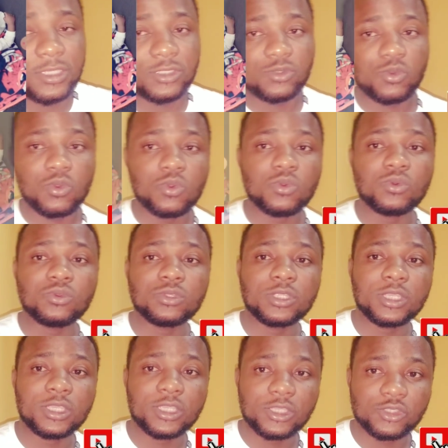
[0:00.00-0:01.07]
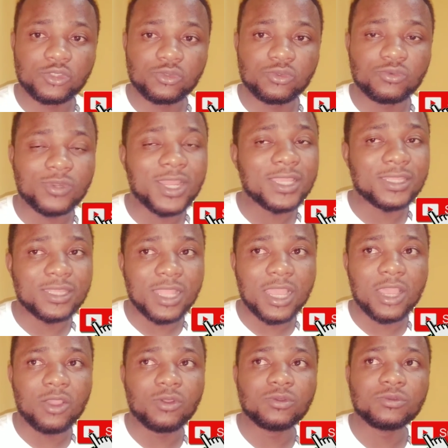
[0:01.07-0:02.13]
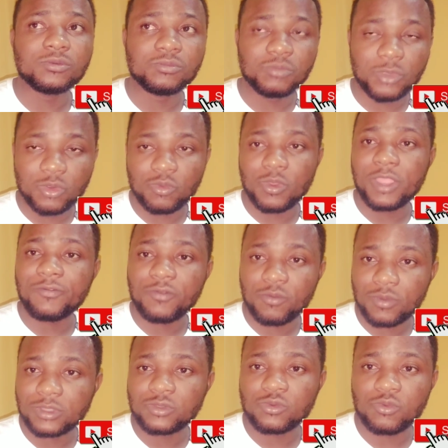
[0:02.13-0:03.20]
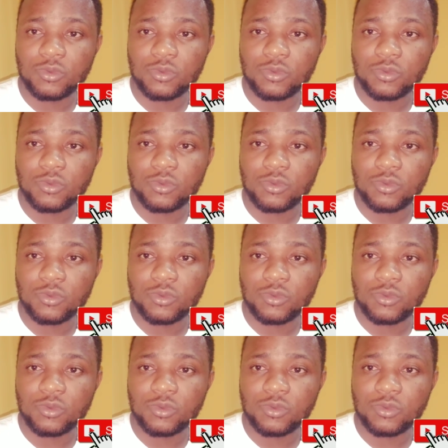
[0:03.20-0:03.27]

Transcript: his own issue right now. Meanwhile, if you want to